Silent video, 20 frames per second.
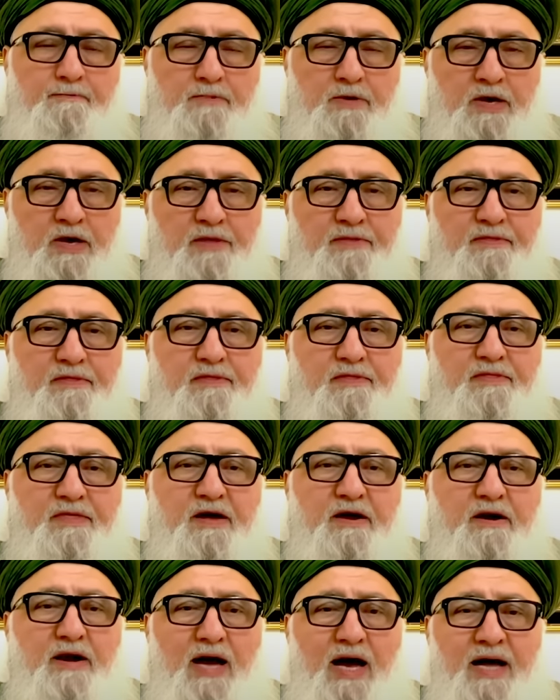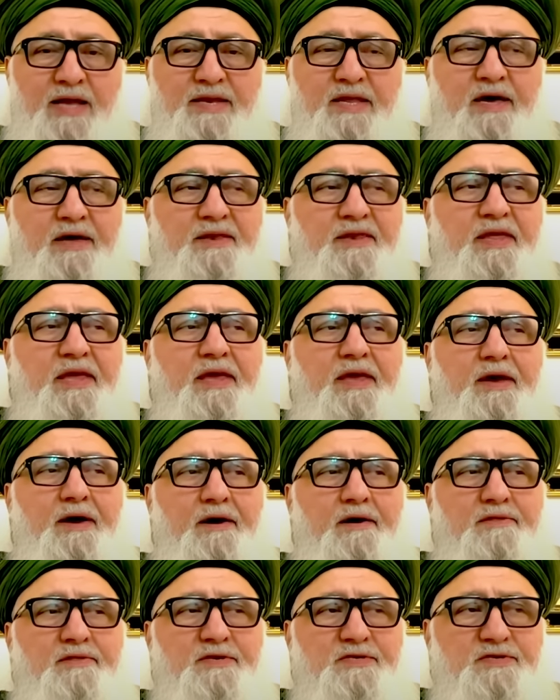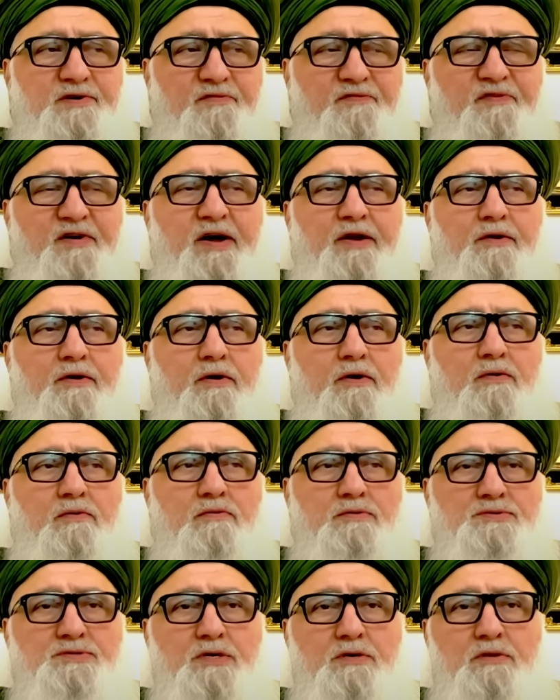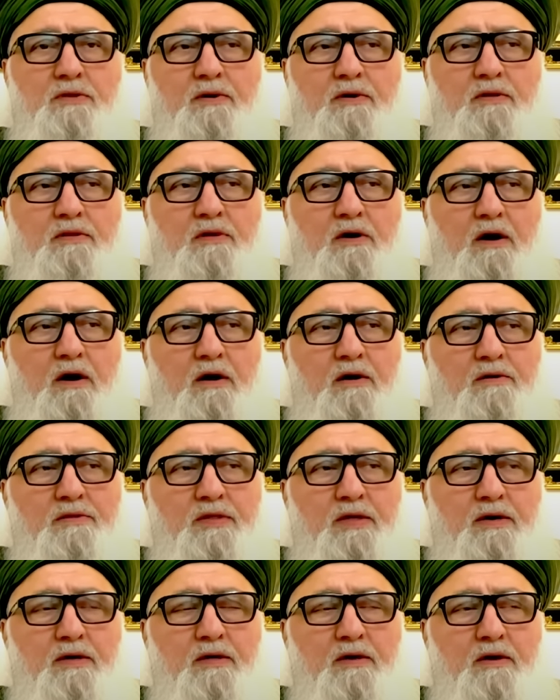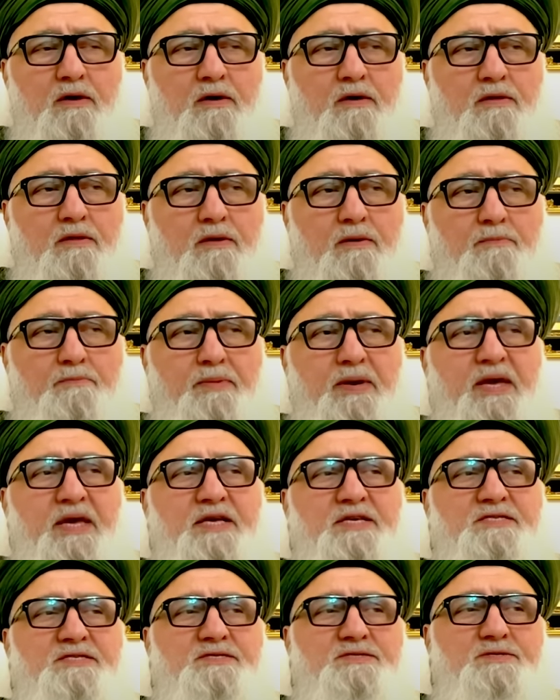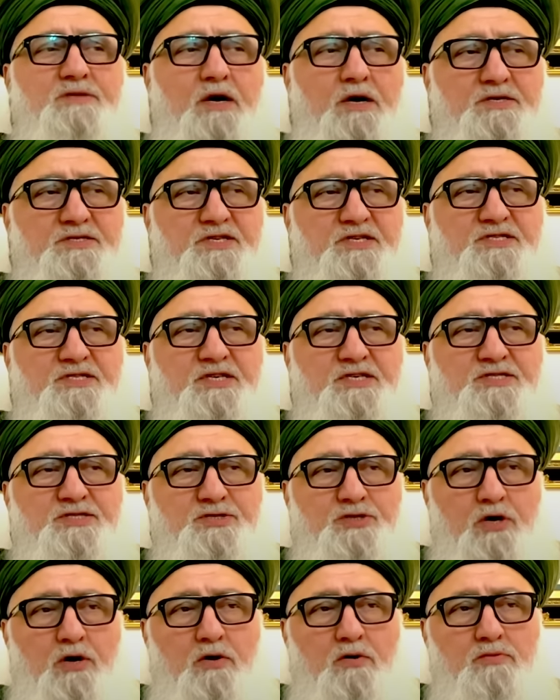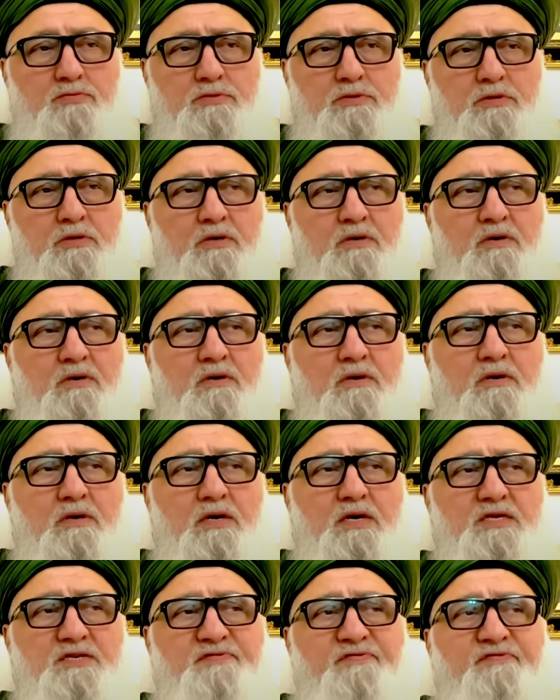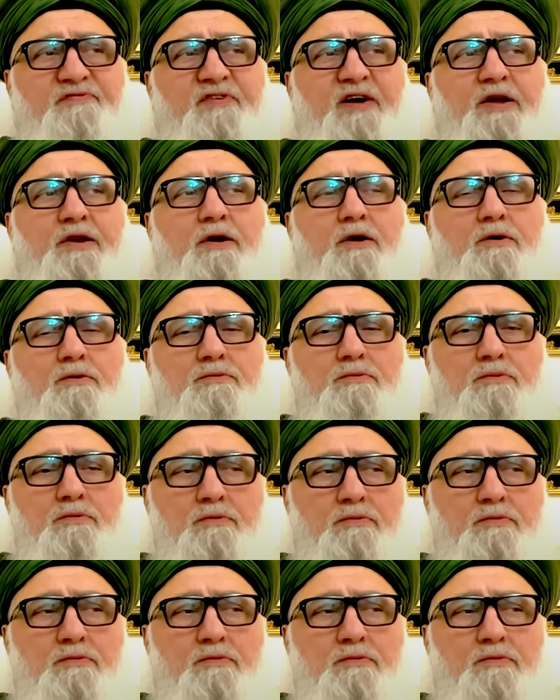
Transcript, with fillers: they're ananiya, there's a pharaoh. So the, the, the, the biggest narcissist known is Pharaoh.